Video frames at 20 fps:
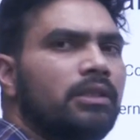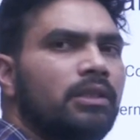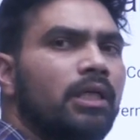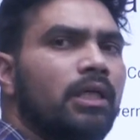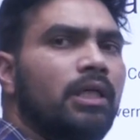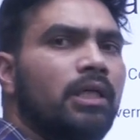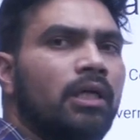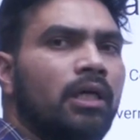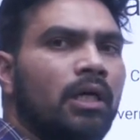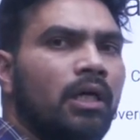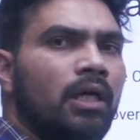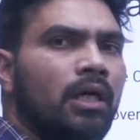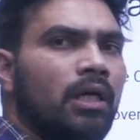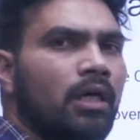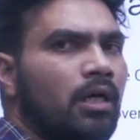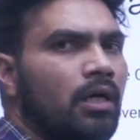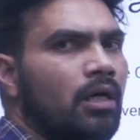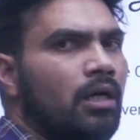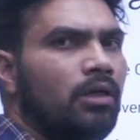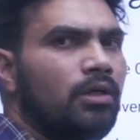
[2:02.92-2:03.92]
in the
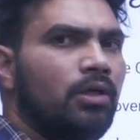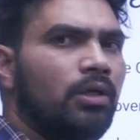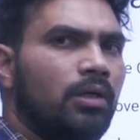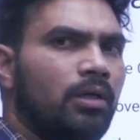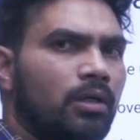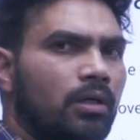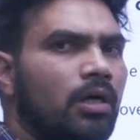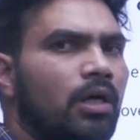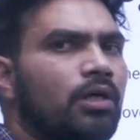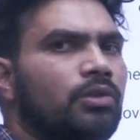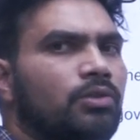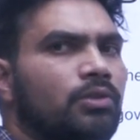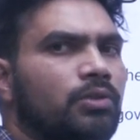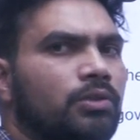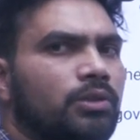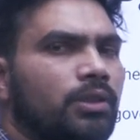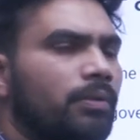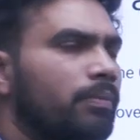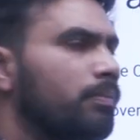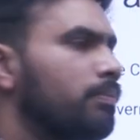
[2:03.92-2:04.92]

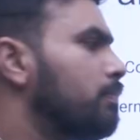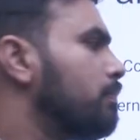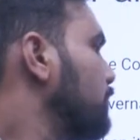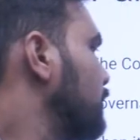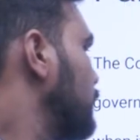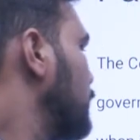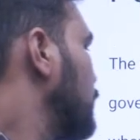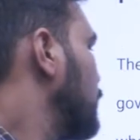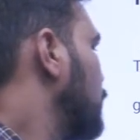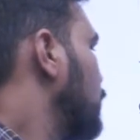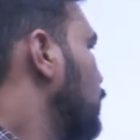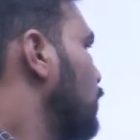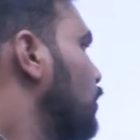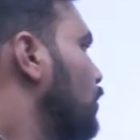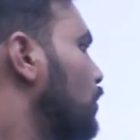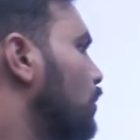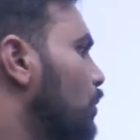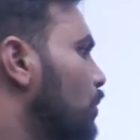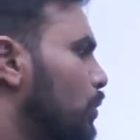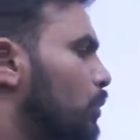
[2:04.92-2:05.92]
constitution.
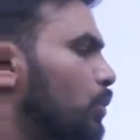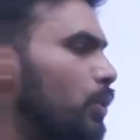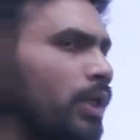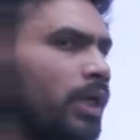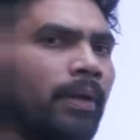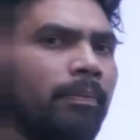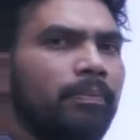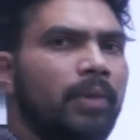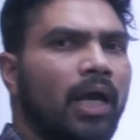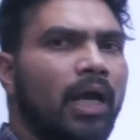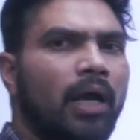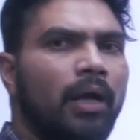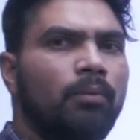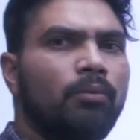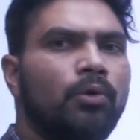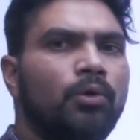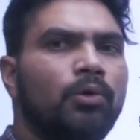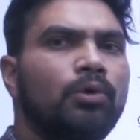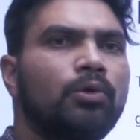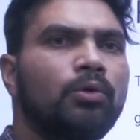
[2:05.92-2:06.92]
So today I am
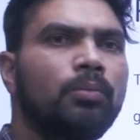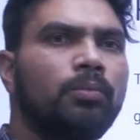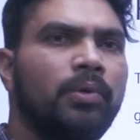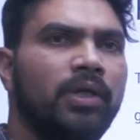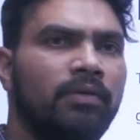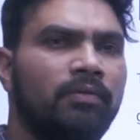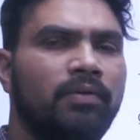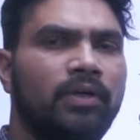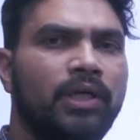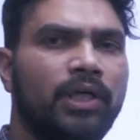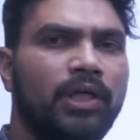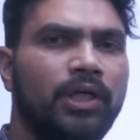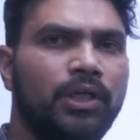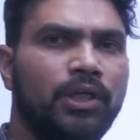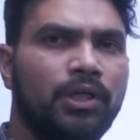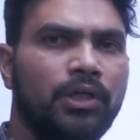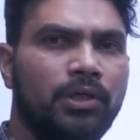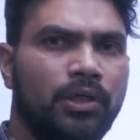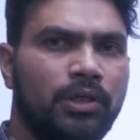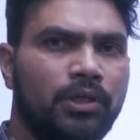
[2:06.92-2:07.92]
going to briefly
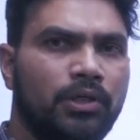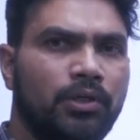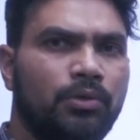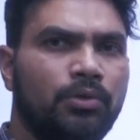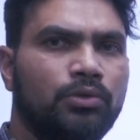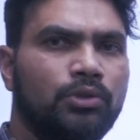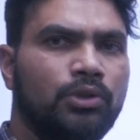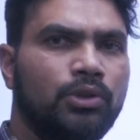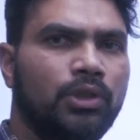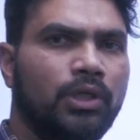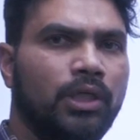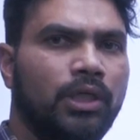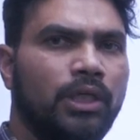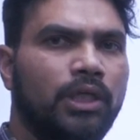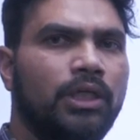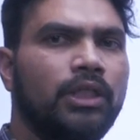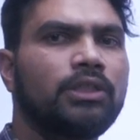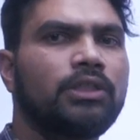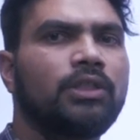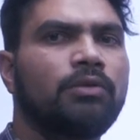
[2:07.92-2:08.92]
introduce
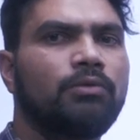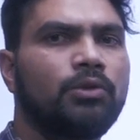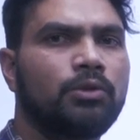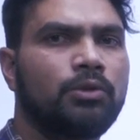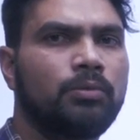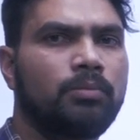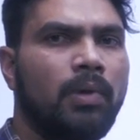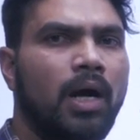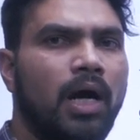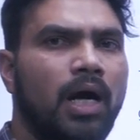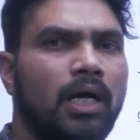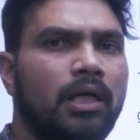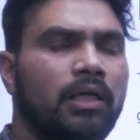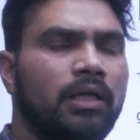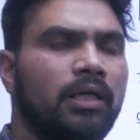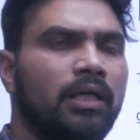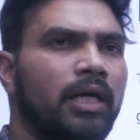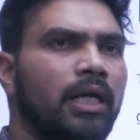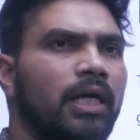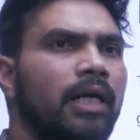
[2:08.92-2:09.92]
each of those part,
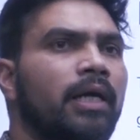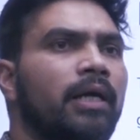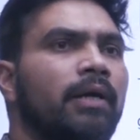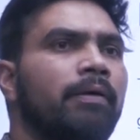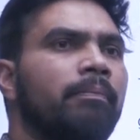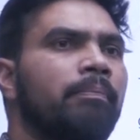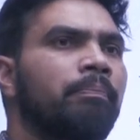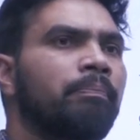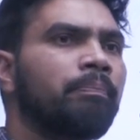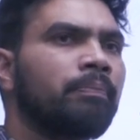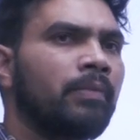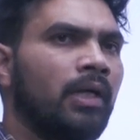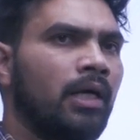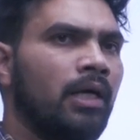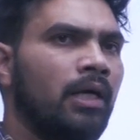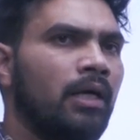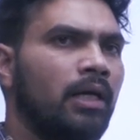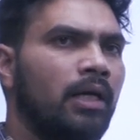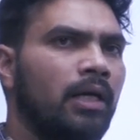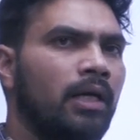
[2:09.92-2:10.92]
and
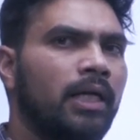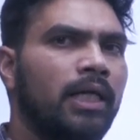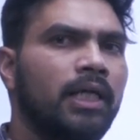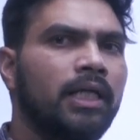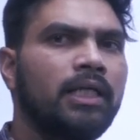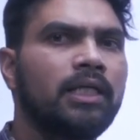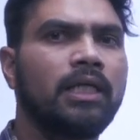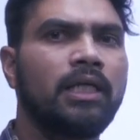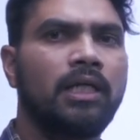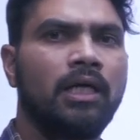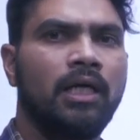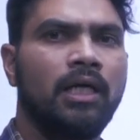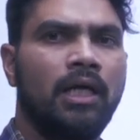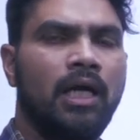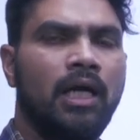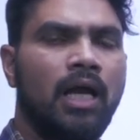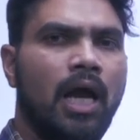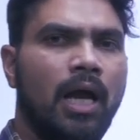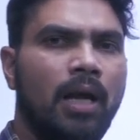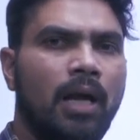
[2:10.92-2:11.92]
later
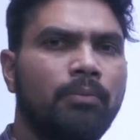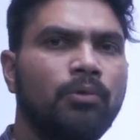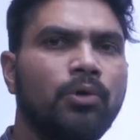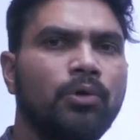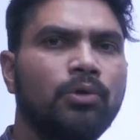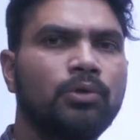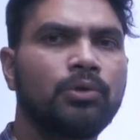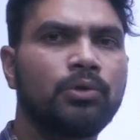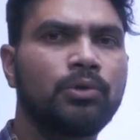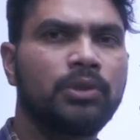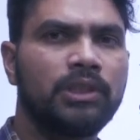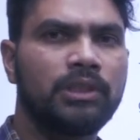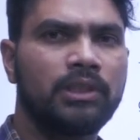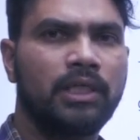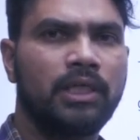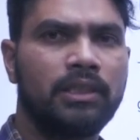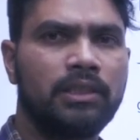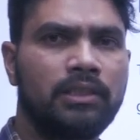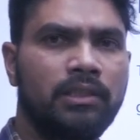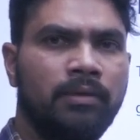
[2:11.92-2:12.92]
I am going to
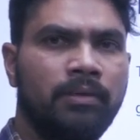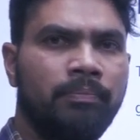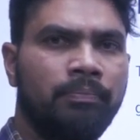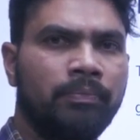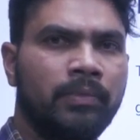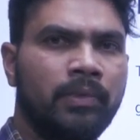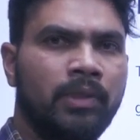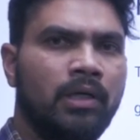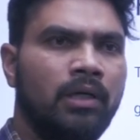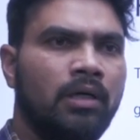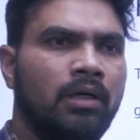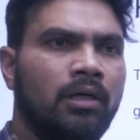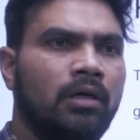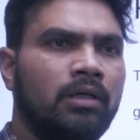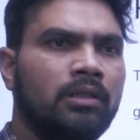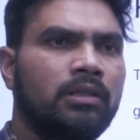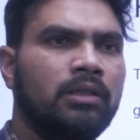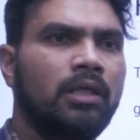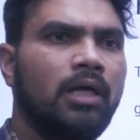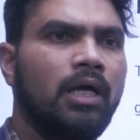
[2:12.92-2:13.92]
discuss,
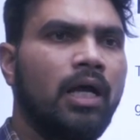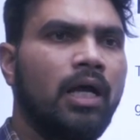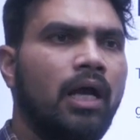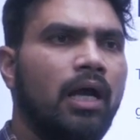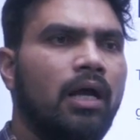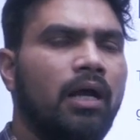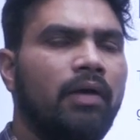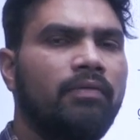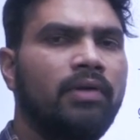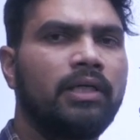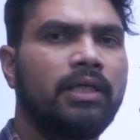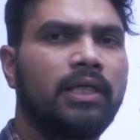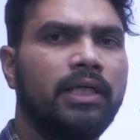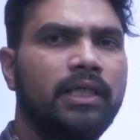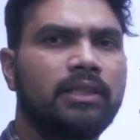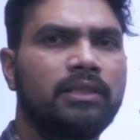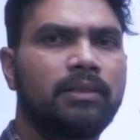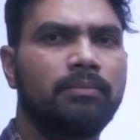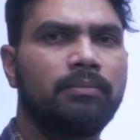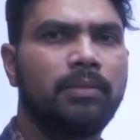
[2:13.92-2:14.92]
I will
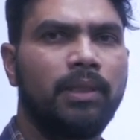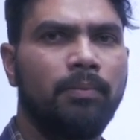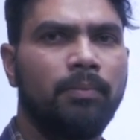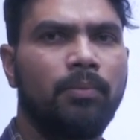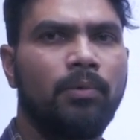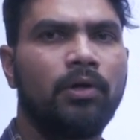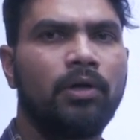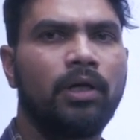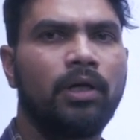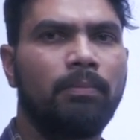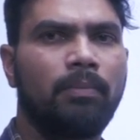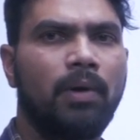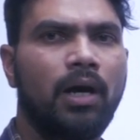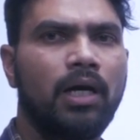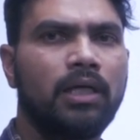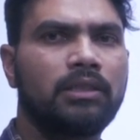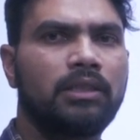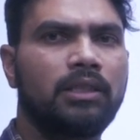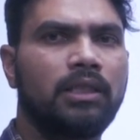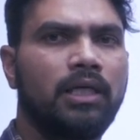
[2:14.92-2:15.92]
take some important
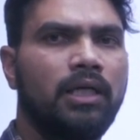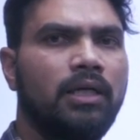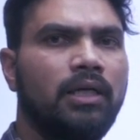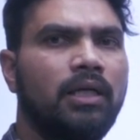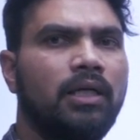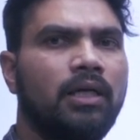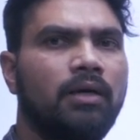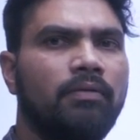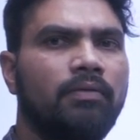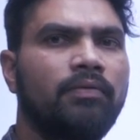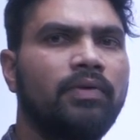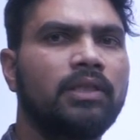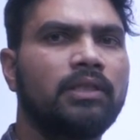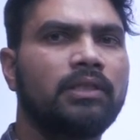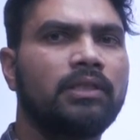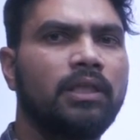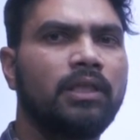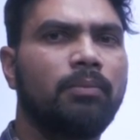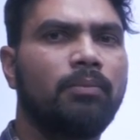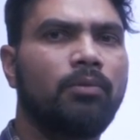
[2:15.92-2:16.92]
parts, and we will
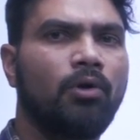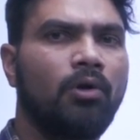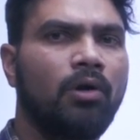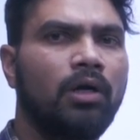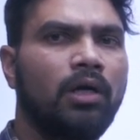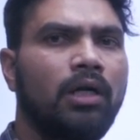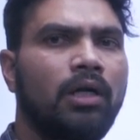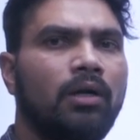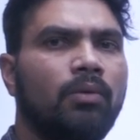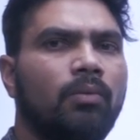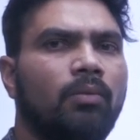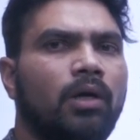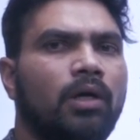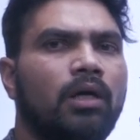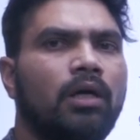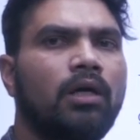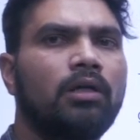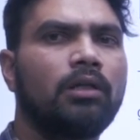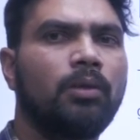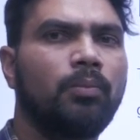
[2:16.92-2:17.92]
see broadly
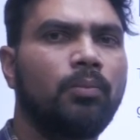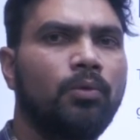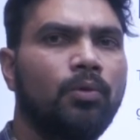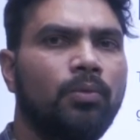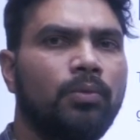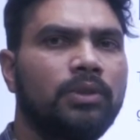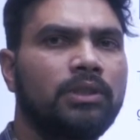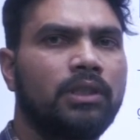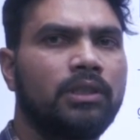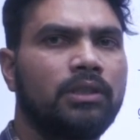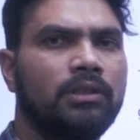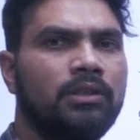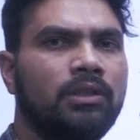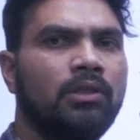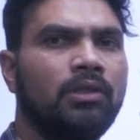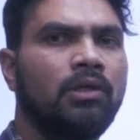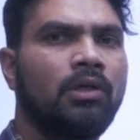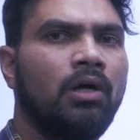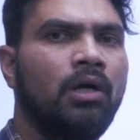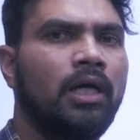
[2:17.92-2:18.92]
what are the provisions
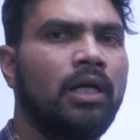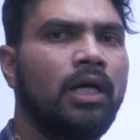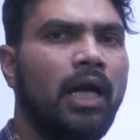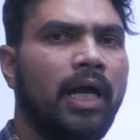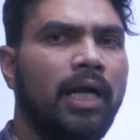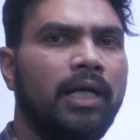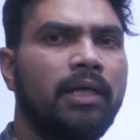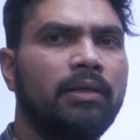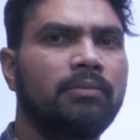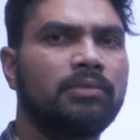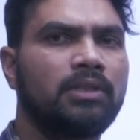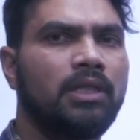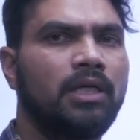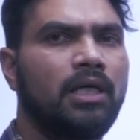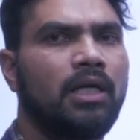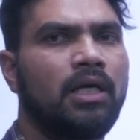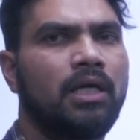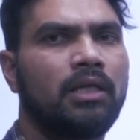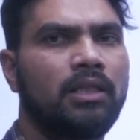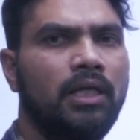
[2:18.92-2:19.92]
or items
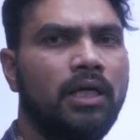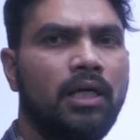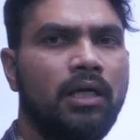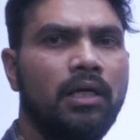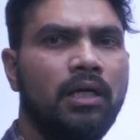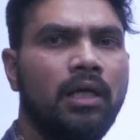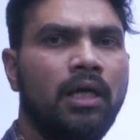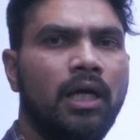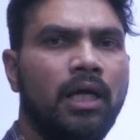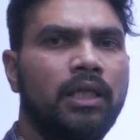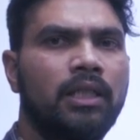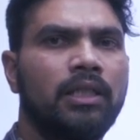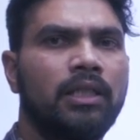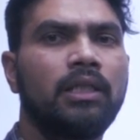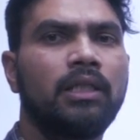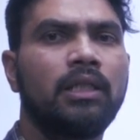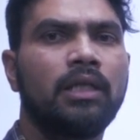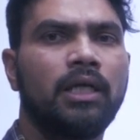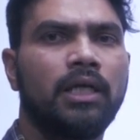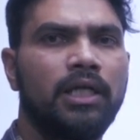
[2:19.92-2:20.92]
that are there
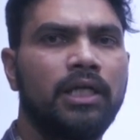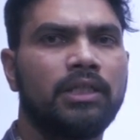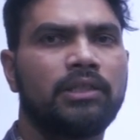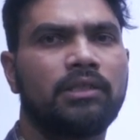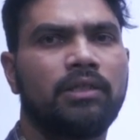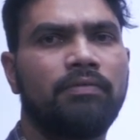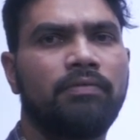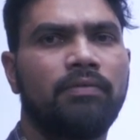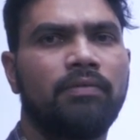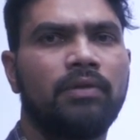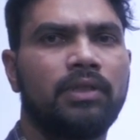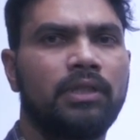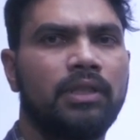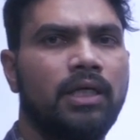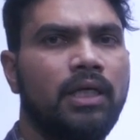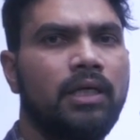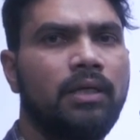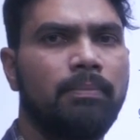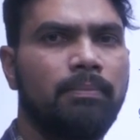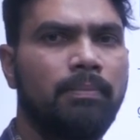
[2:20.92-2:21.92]
in each of
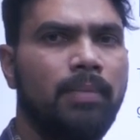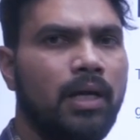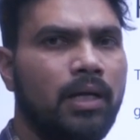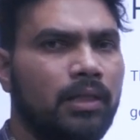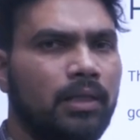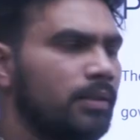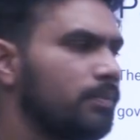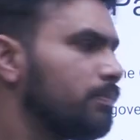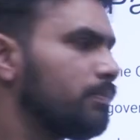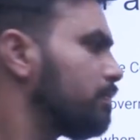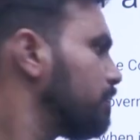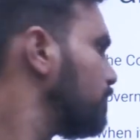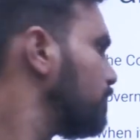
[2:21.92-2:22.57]
that part.